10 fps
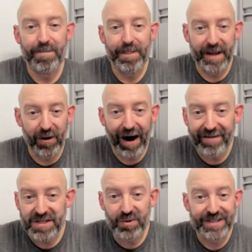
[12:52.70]
You know,
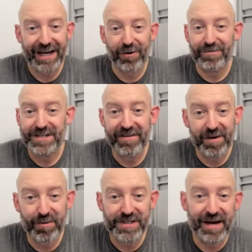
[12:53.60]
obviously we'll take over
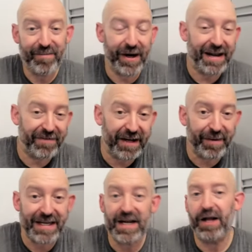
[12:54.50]
70%, but if he could be,